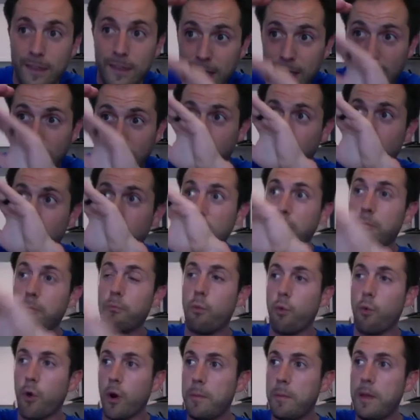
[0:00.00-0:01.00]
If you can get
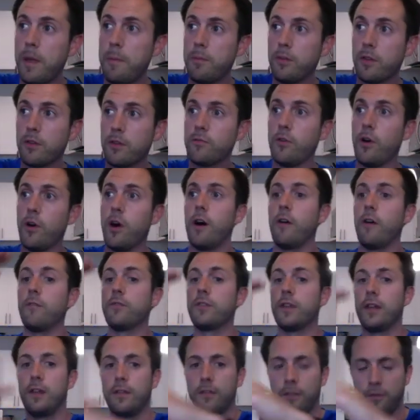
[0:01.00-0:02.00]
more people involved,
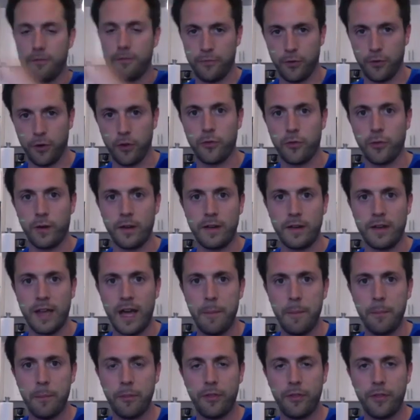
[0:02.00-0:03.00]
the further in
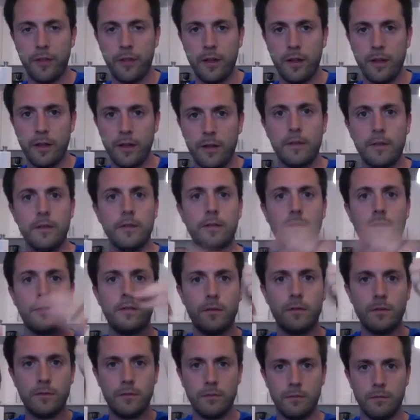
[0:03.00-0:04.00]
depth,
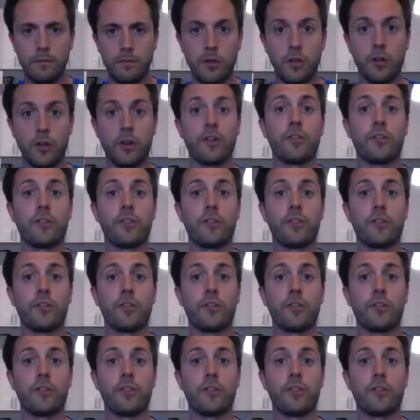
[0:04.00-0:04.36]
you're